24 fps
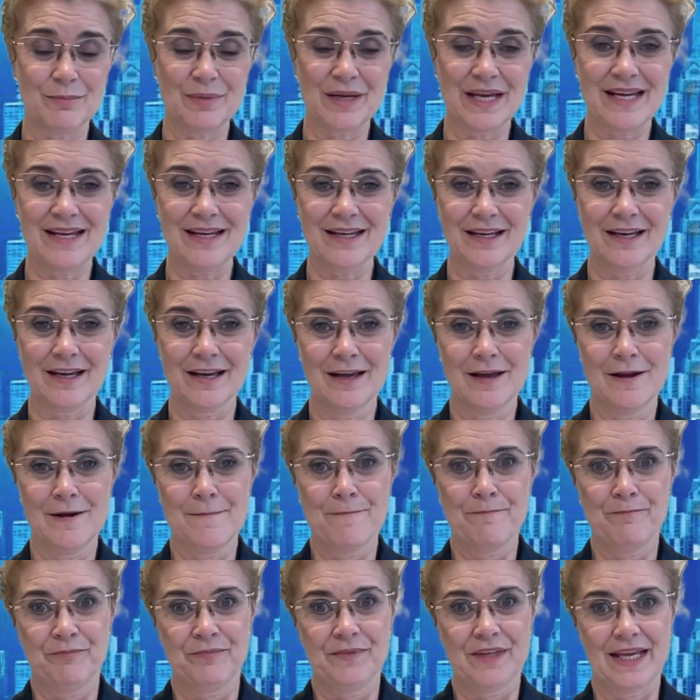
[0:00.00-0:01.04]
bank,
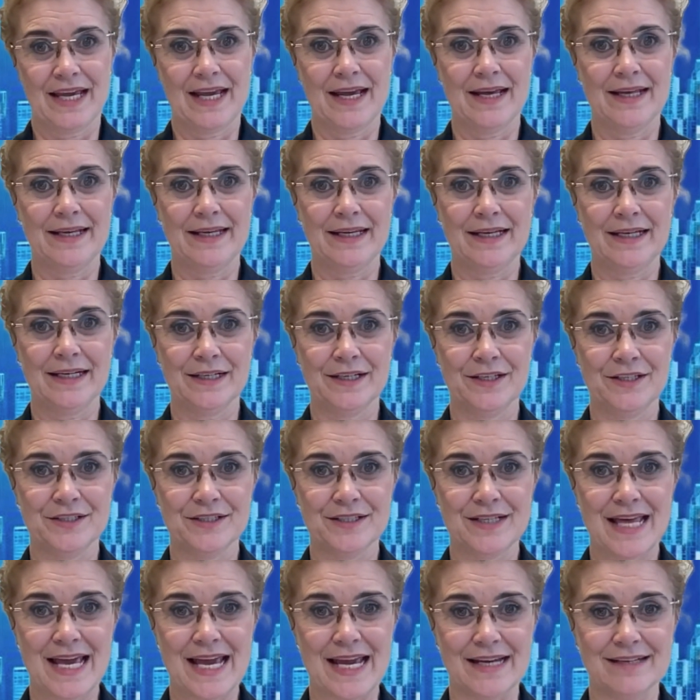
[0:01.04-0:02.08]
how are you going to
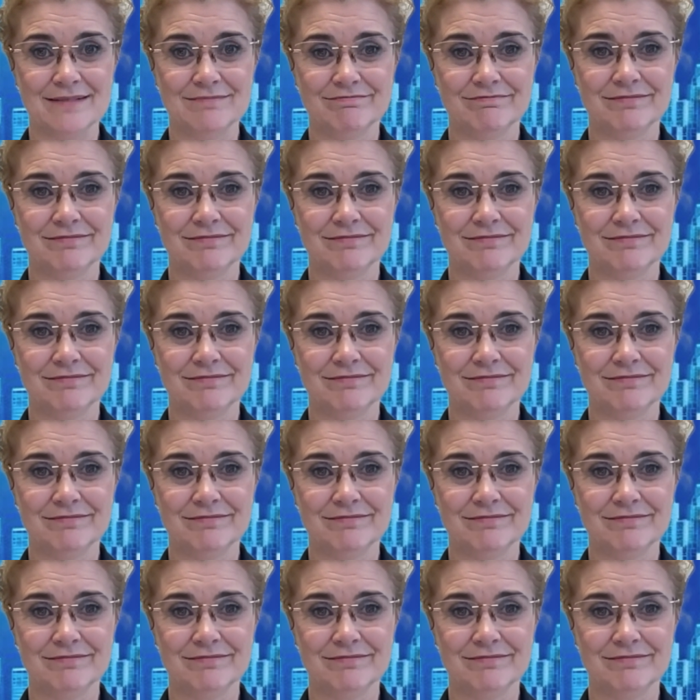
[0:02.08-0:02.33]
do that?